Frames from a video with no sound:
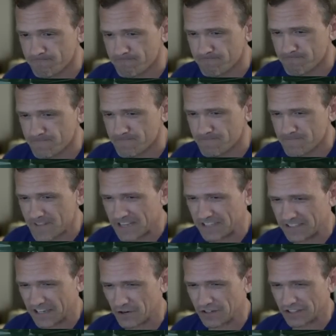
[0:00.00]
I don't need
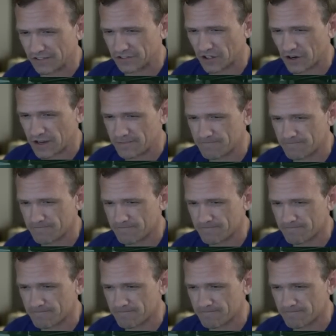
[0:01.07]
you to read it now.